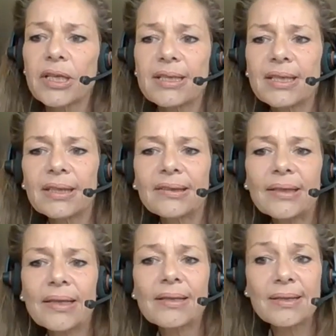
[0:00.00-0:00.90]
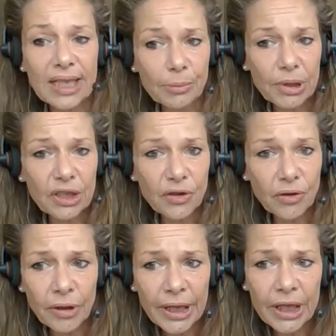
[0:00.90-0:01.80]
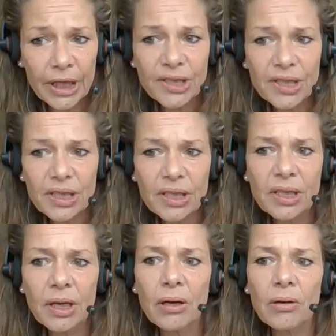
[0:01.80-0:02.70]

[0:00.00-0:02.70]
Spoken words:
Is it the same in your agency,